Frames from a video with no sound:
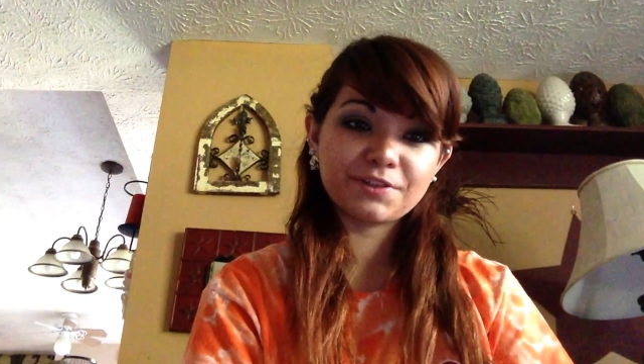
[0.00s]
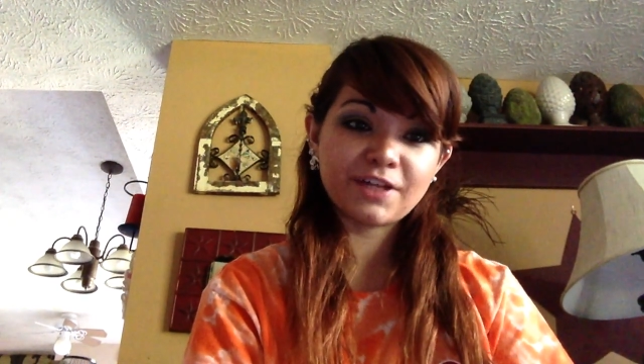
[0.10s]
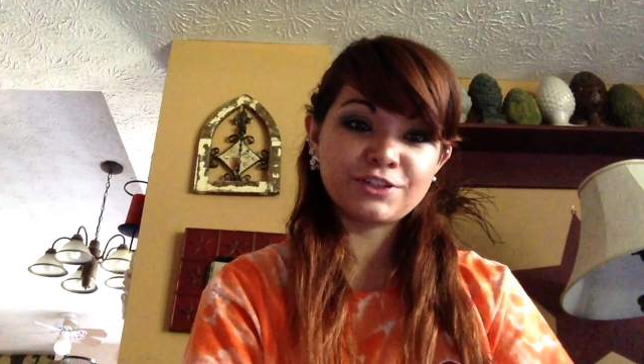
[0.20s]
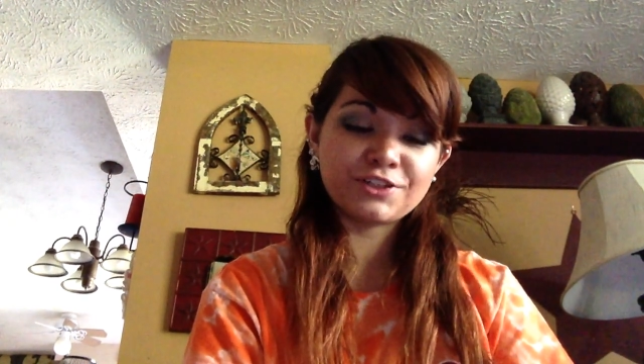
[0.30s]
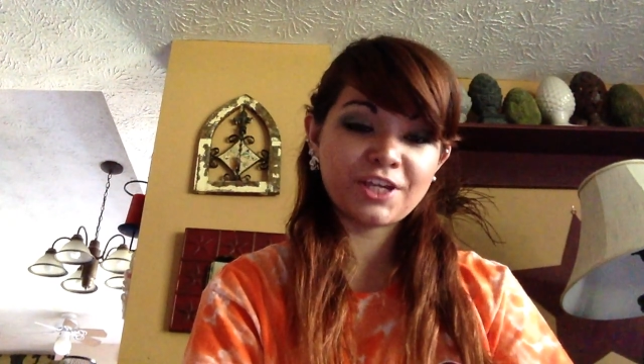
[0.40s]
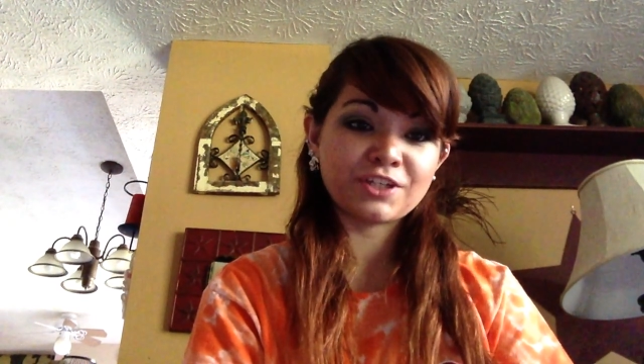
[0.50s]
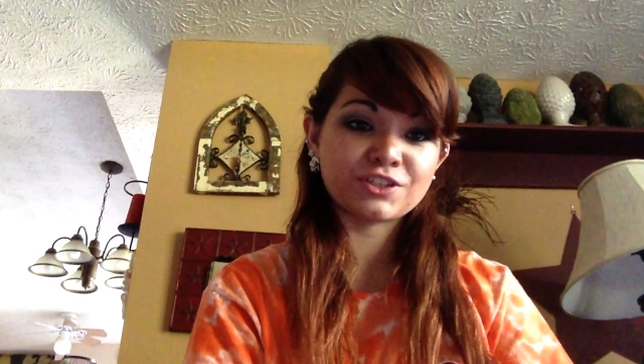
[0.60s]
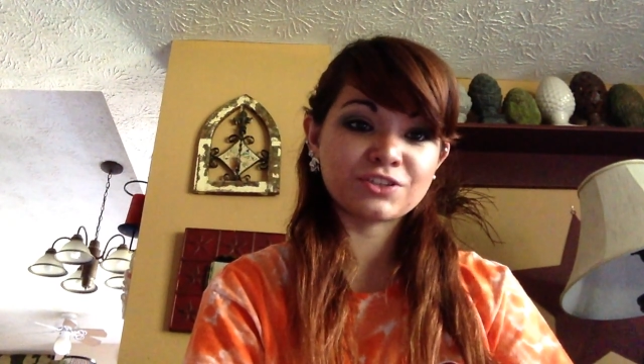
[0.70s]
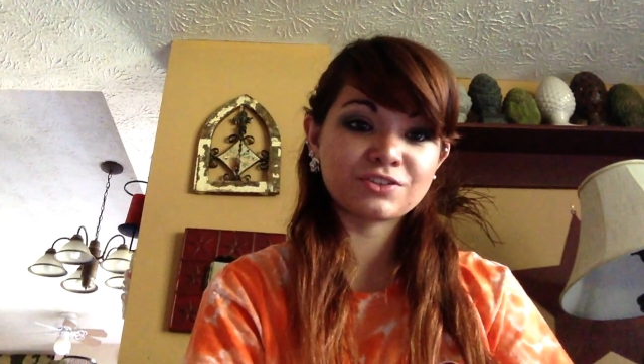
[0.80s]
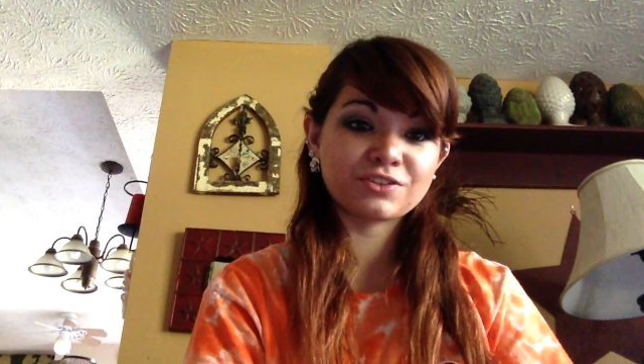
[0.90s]

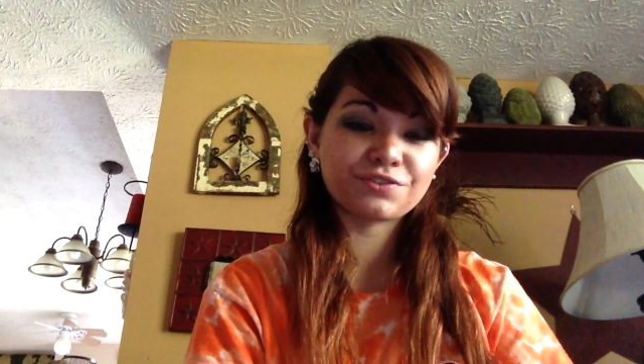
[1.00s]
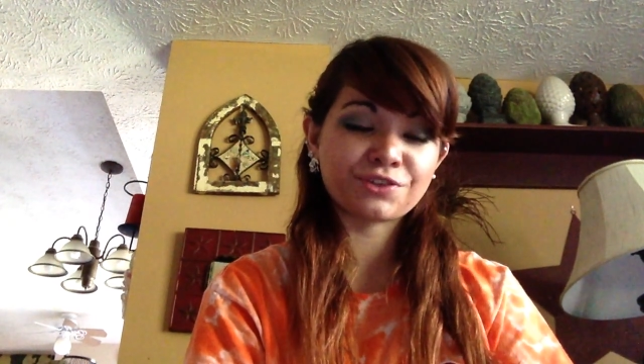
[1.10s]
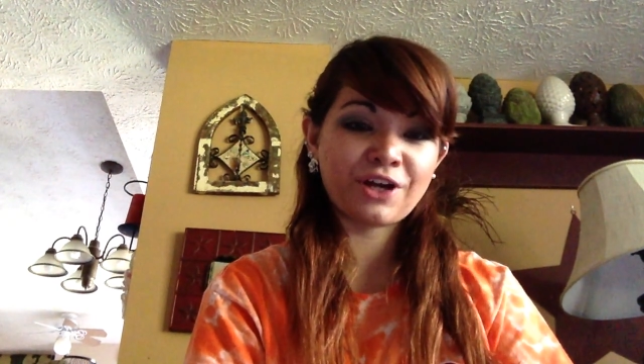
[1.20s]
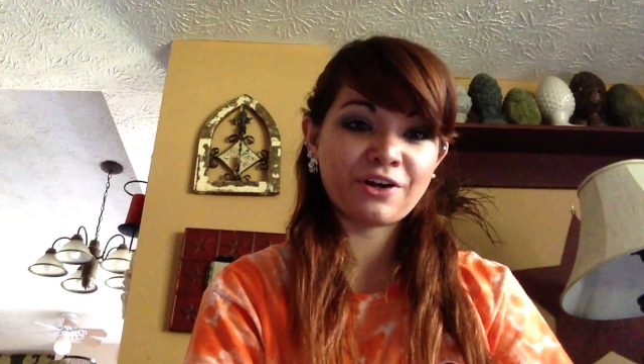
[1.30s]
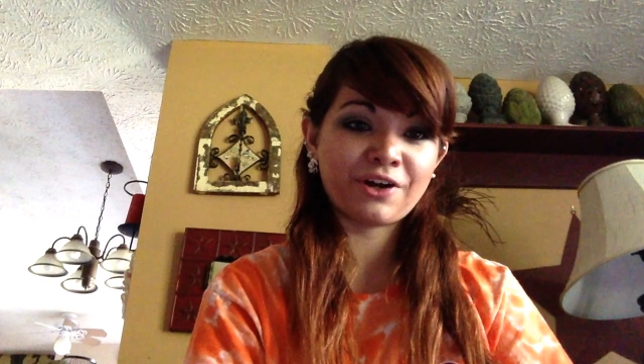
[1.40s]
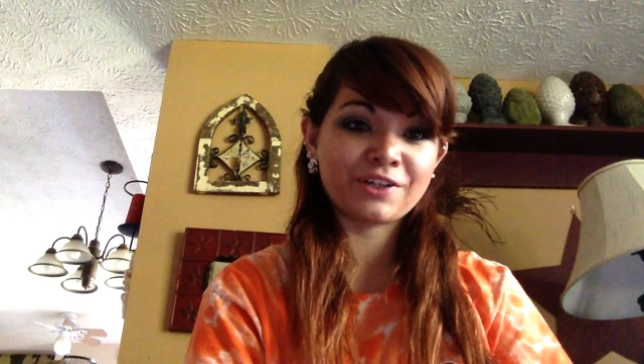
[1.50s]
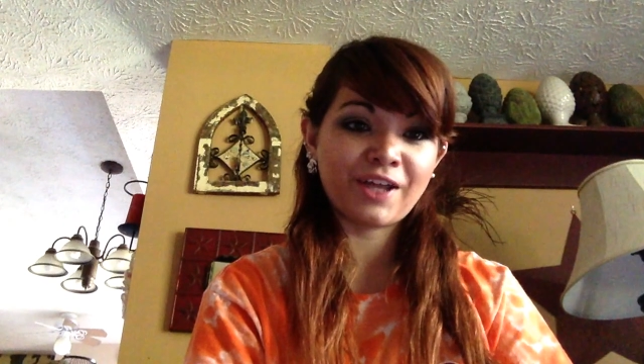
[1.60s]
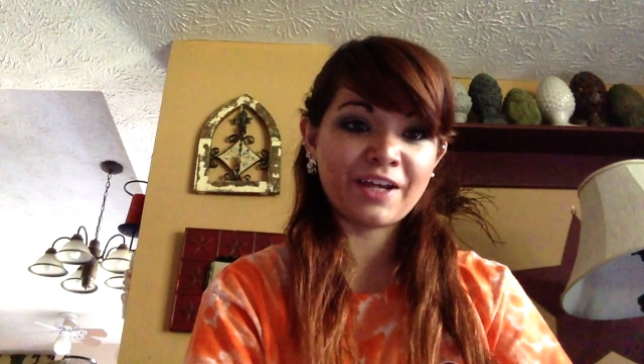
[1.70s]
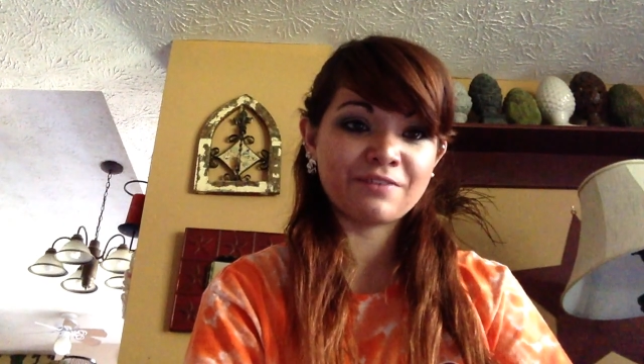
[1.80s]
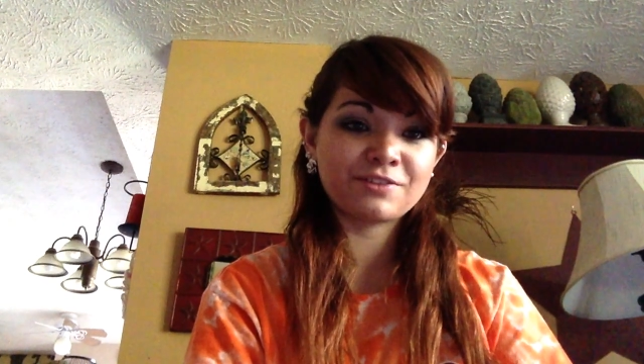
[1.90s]
educations throughout our
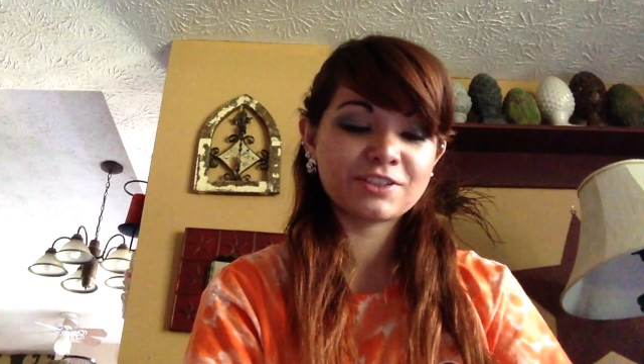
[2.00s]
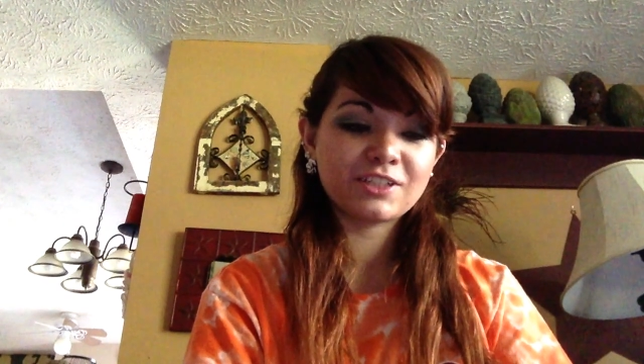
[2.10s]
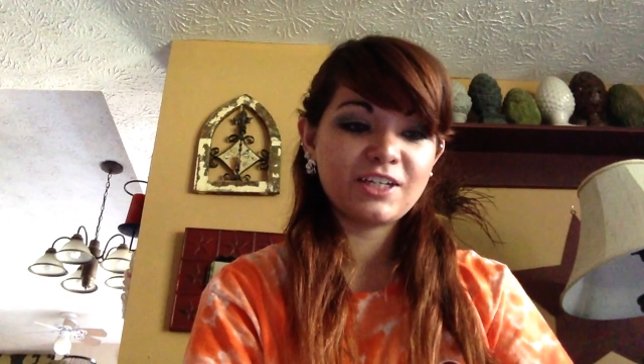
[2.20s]
lives,